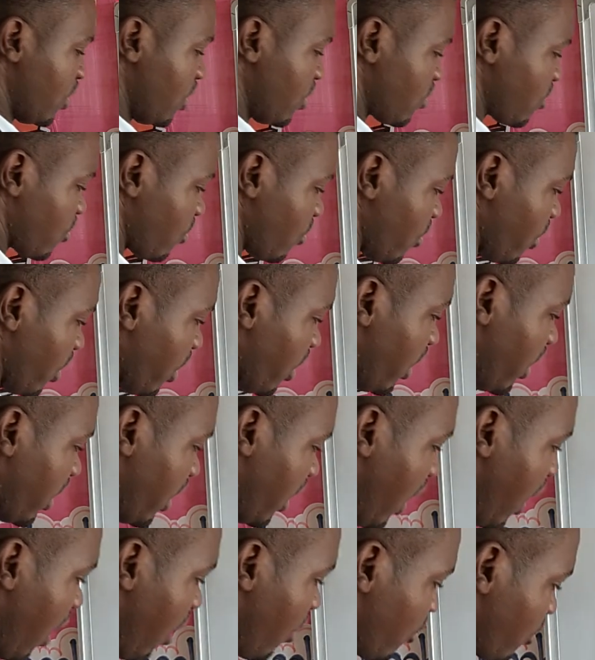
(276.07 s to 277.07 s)
So here
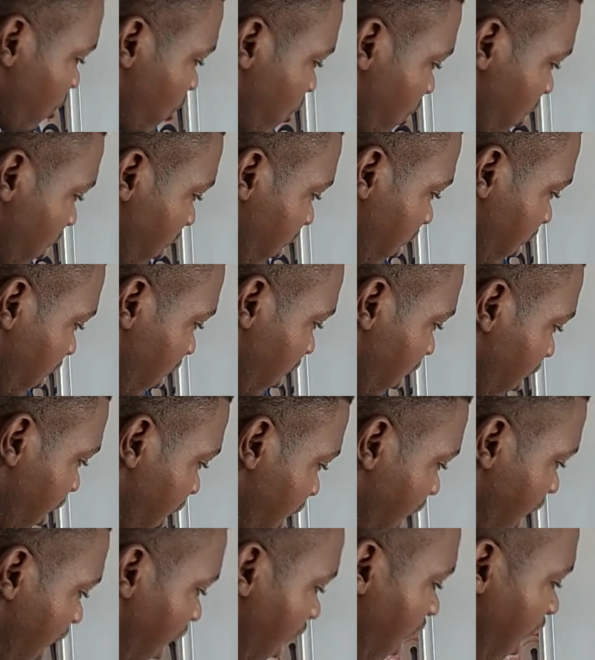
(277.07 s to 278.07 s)
I will say,
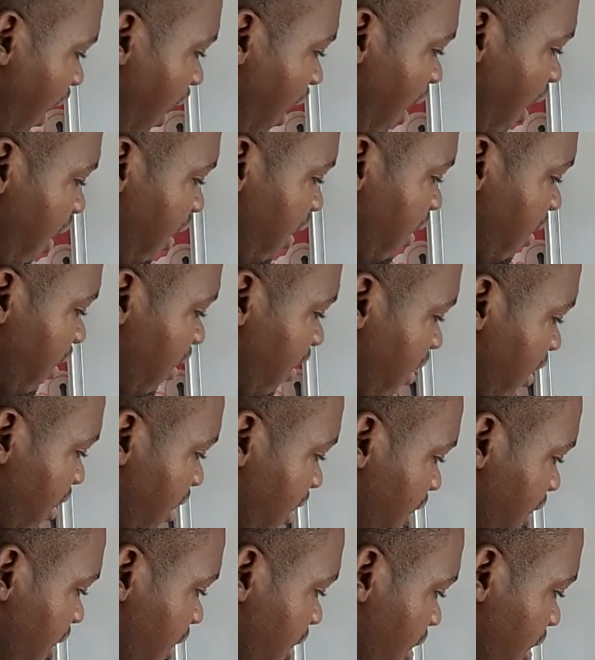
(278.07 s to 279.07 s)
I
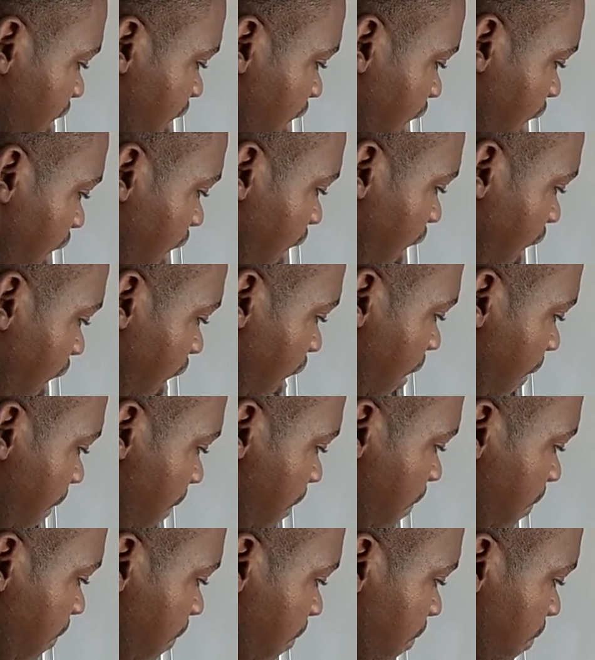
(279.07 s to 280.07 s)

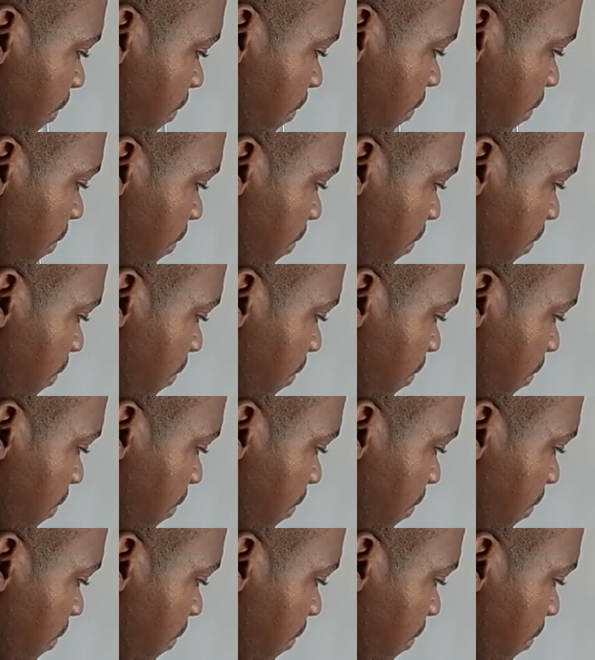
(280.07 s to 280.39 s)
am